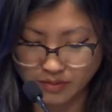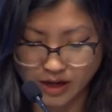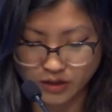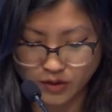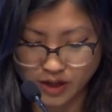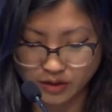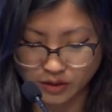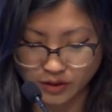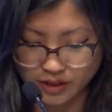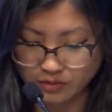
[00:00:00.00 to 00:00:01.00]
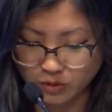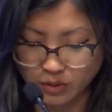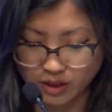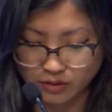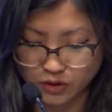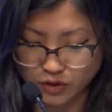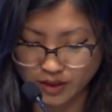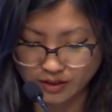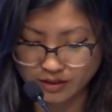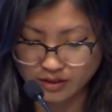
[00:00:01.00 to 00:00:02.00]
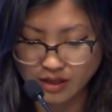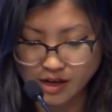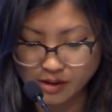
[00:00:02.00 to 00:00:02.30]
I try to lure him away with treats,